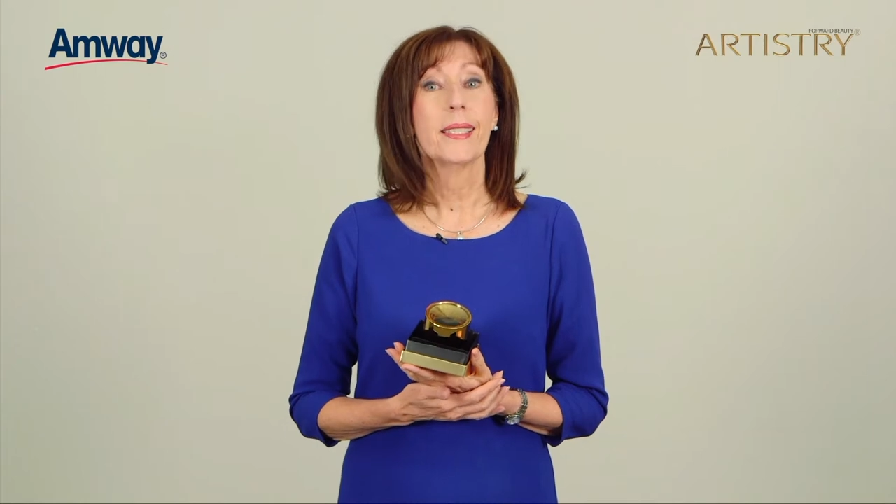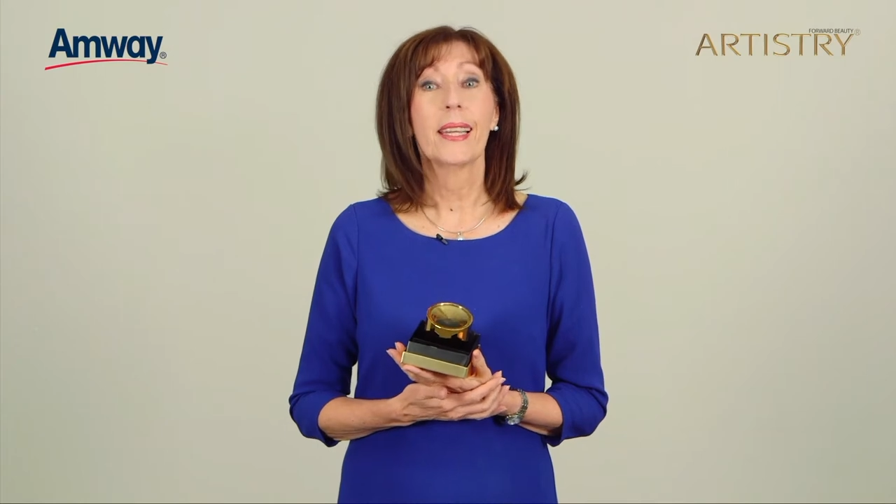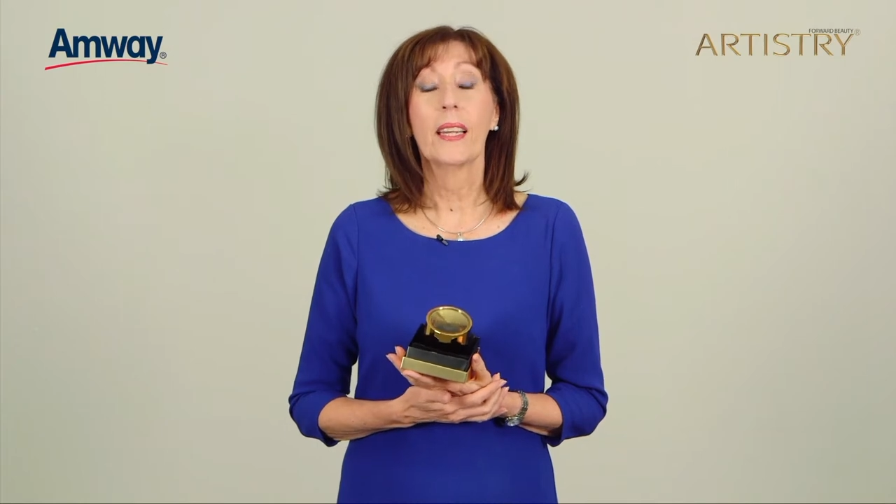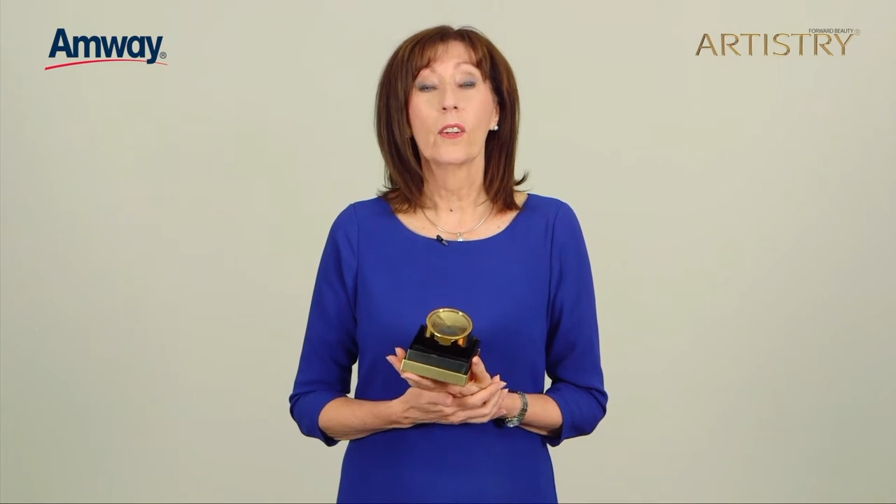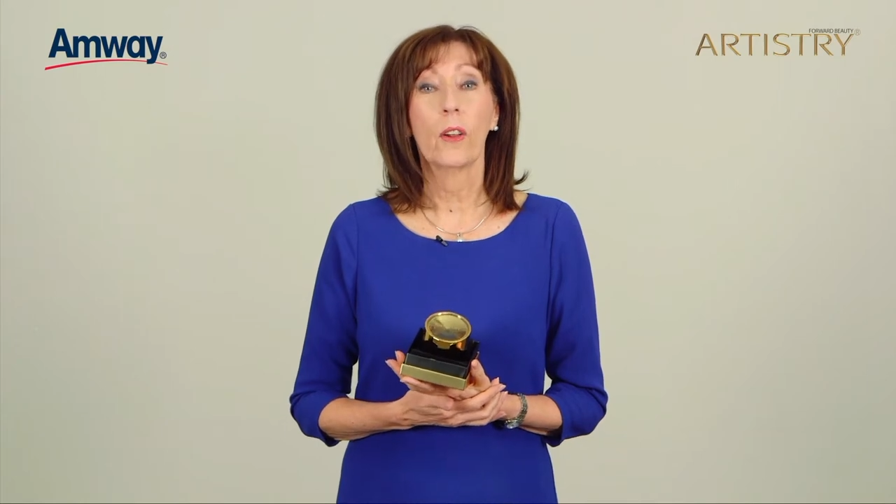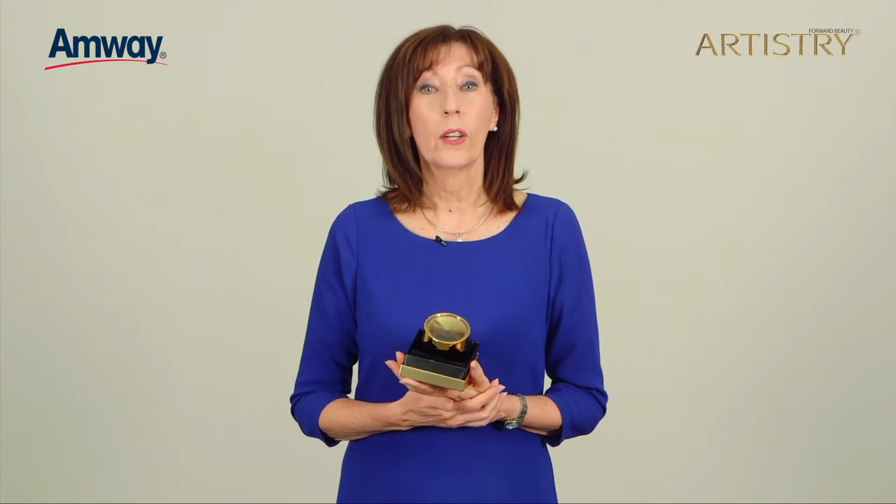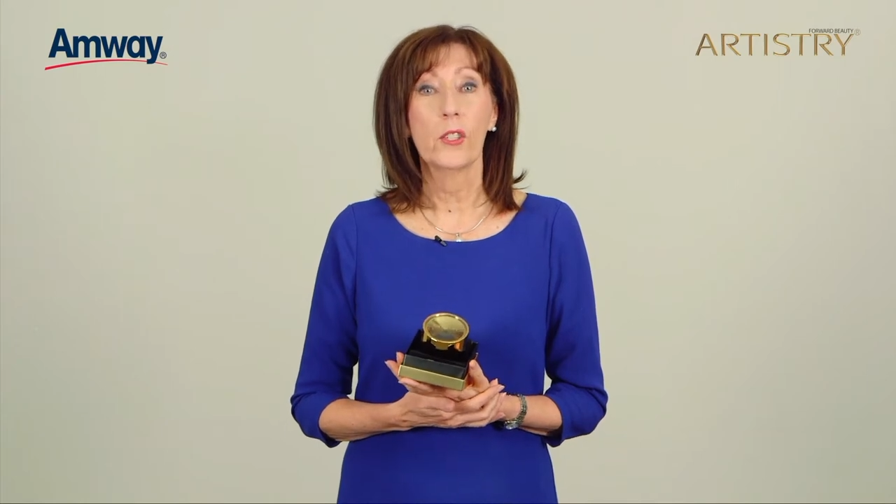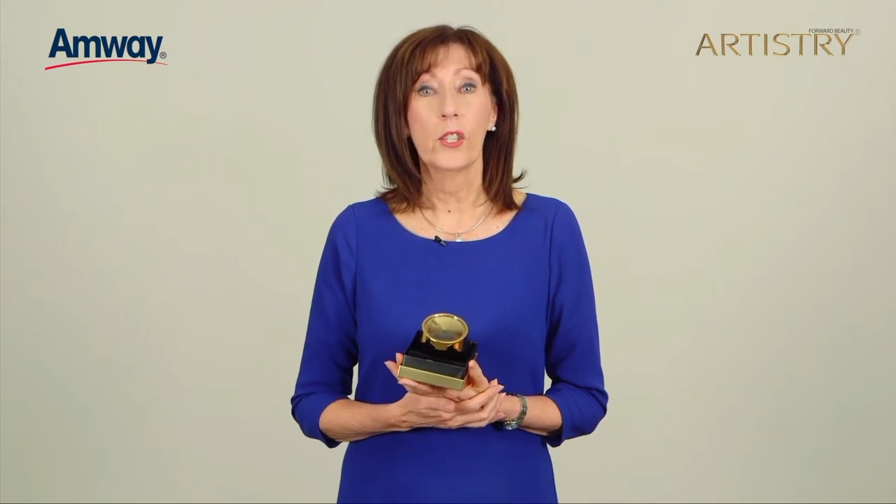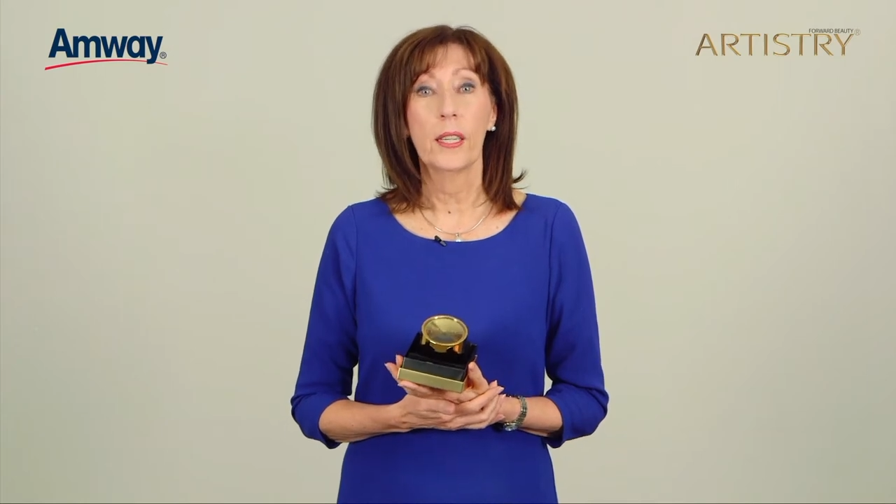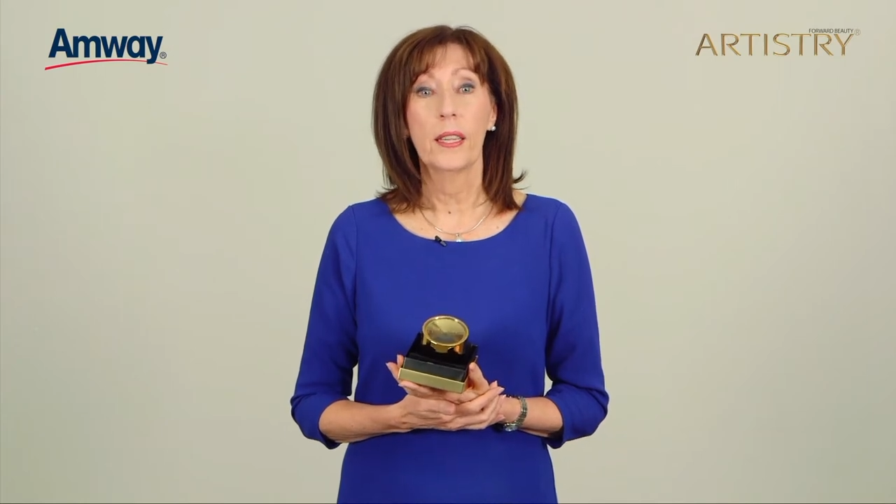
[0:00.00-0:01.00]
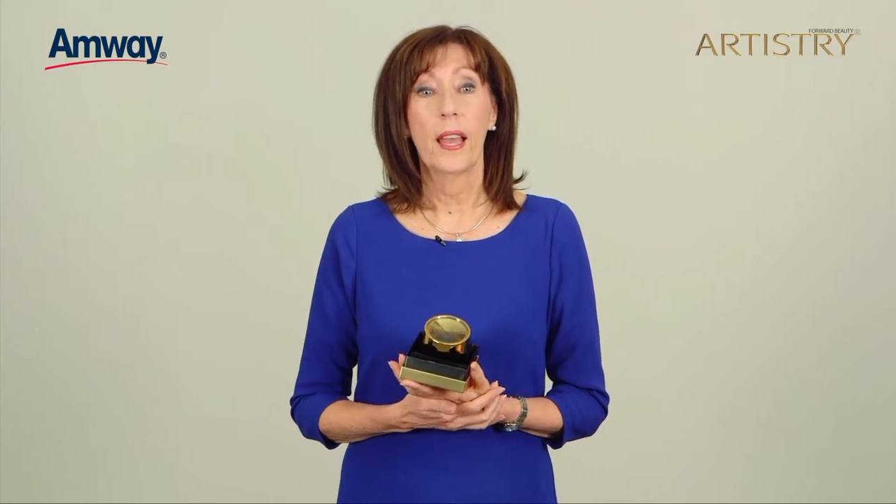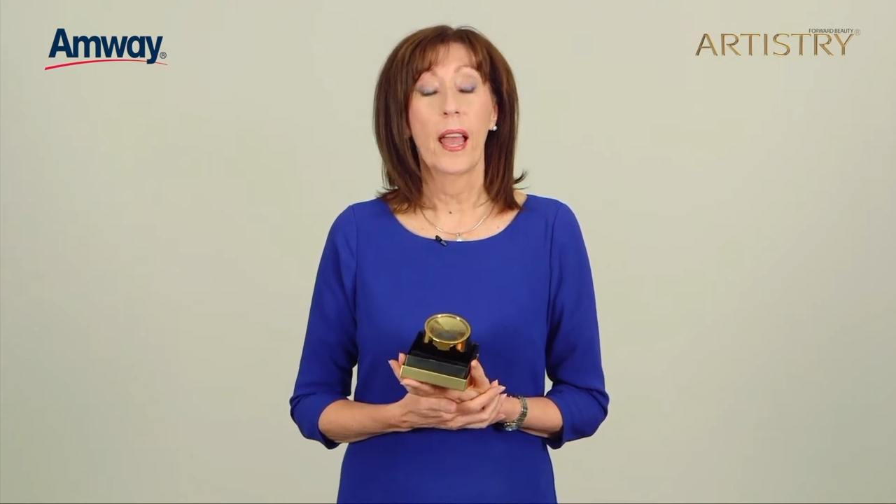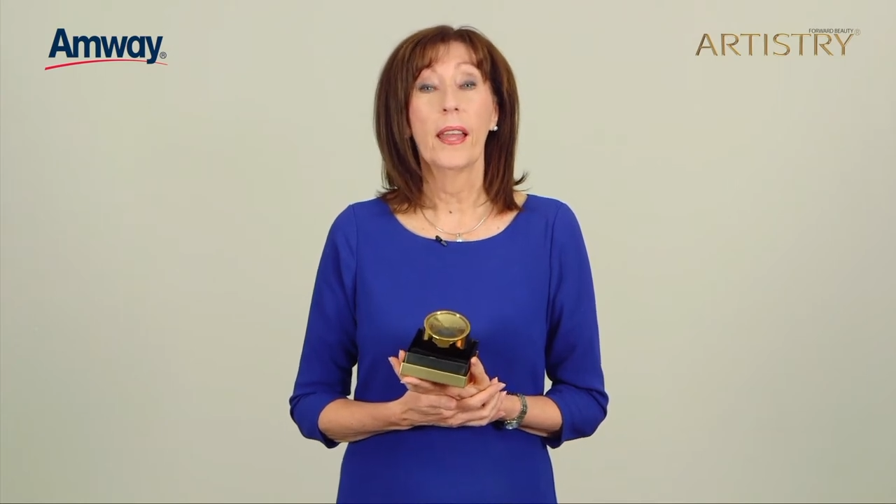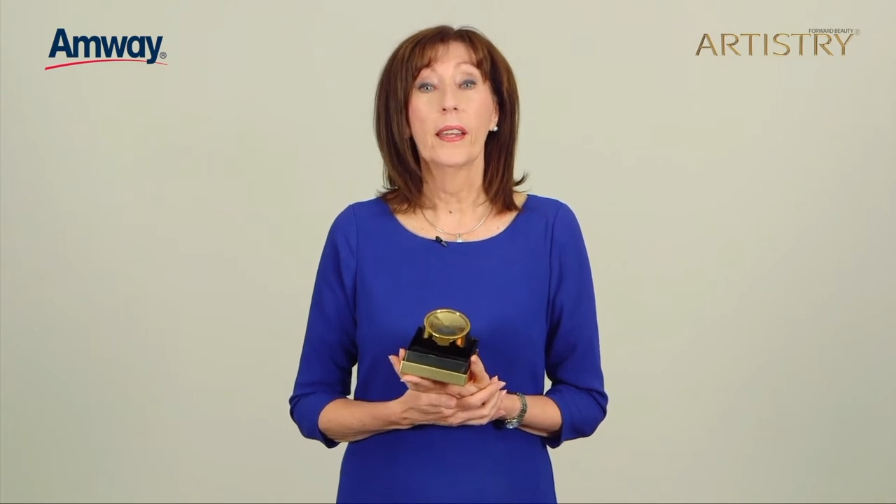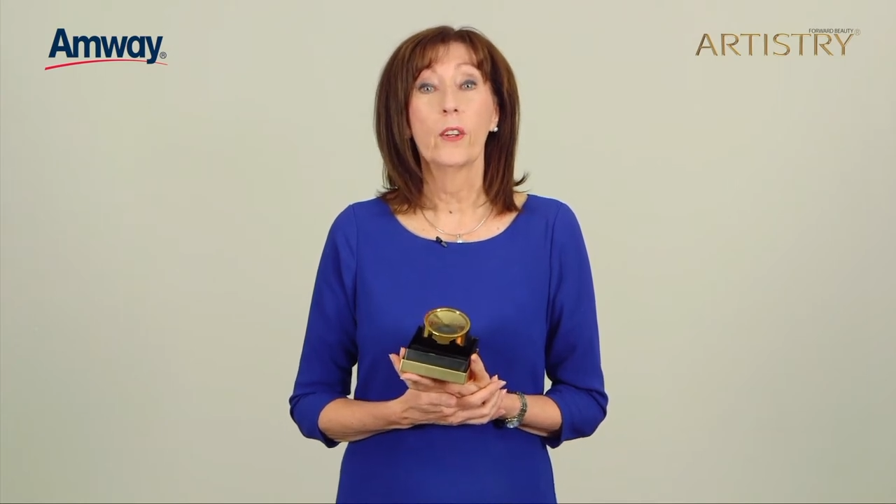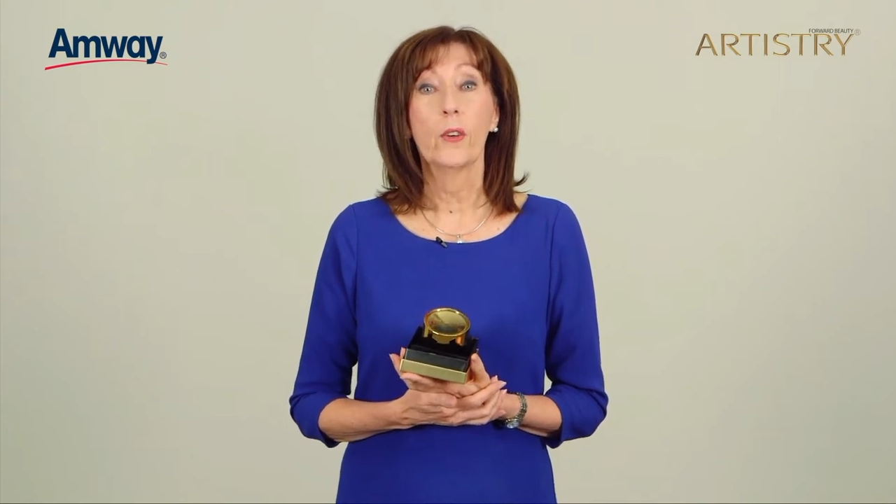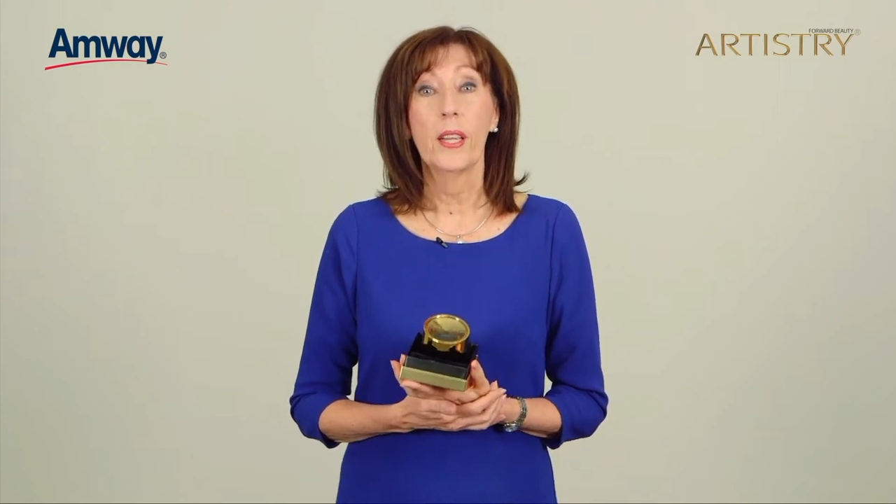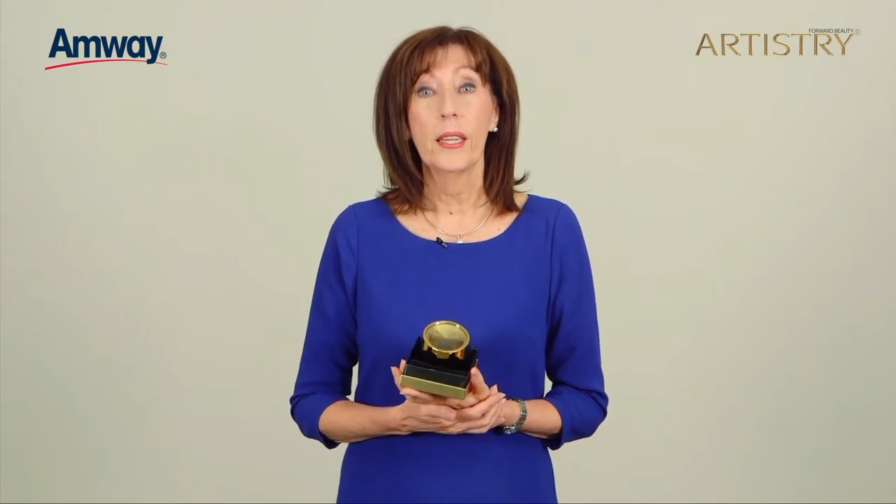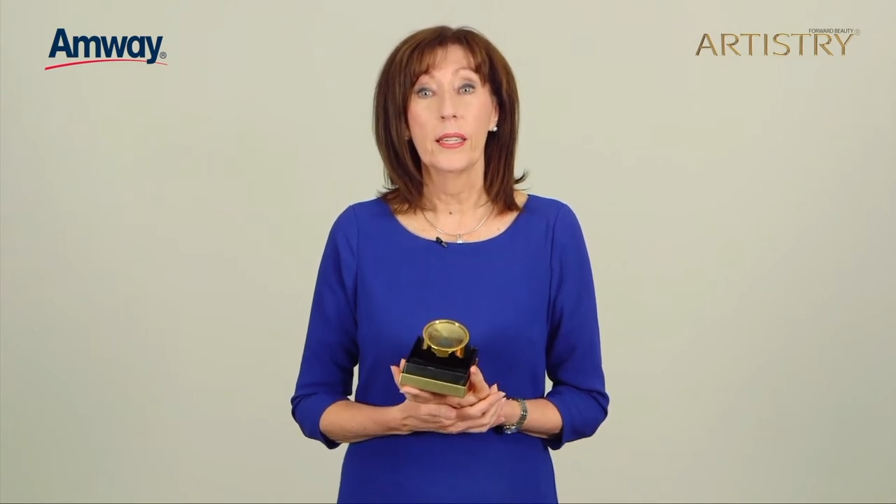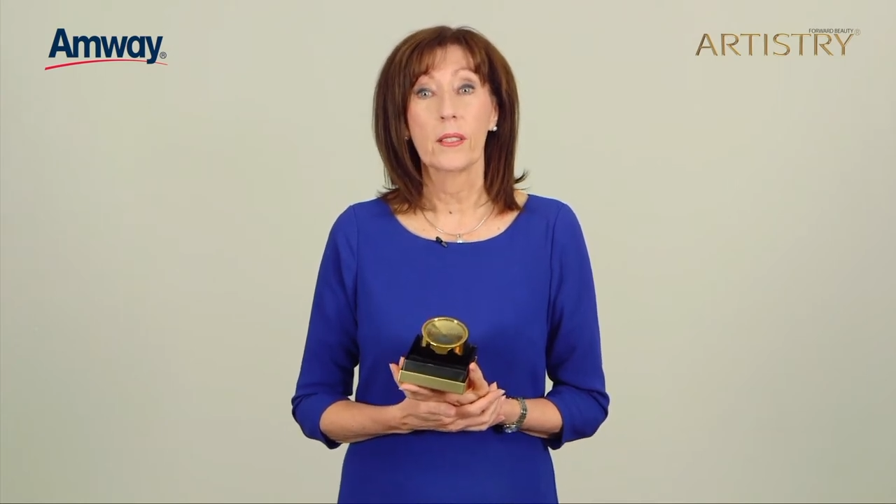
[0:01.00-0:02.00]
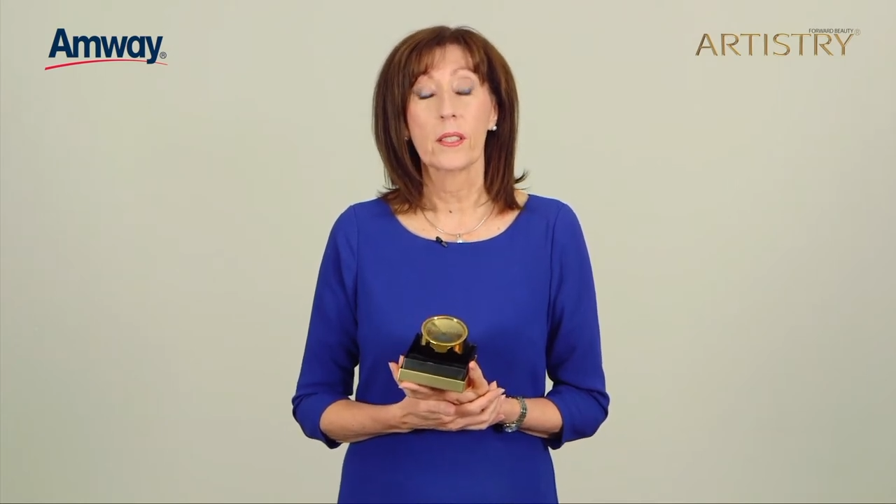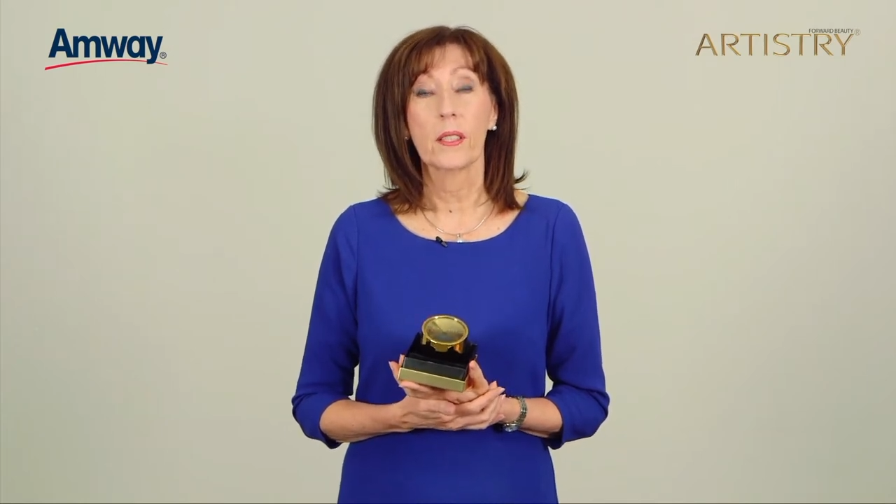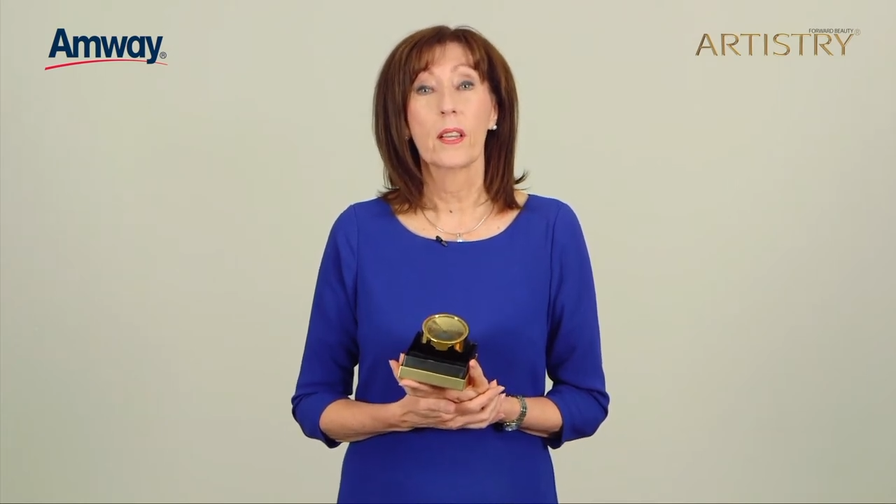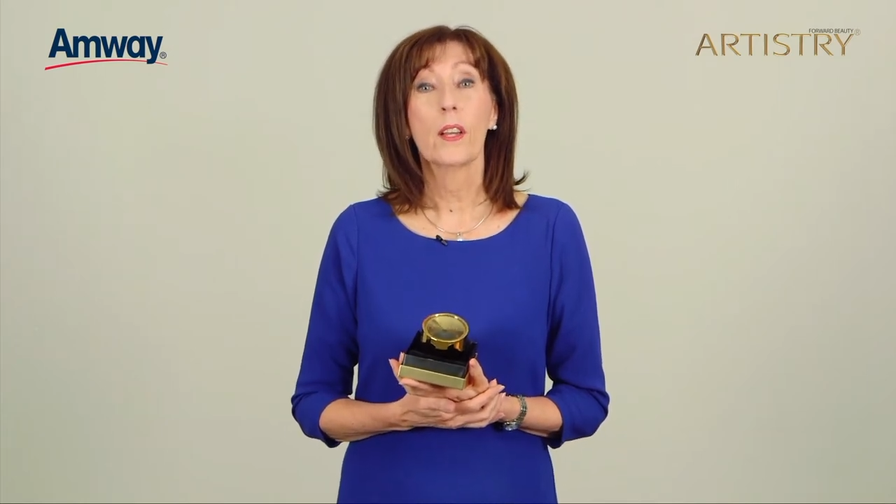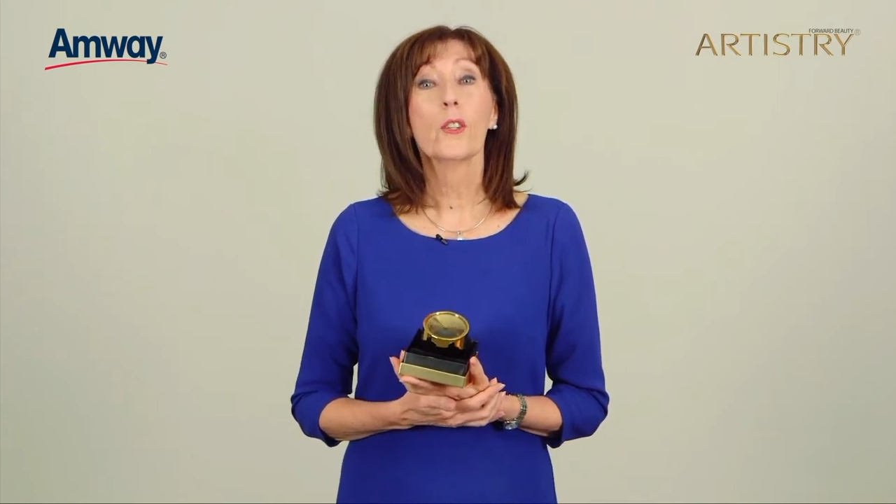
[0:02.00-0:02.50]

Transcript: technology and ingredients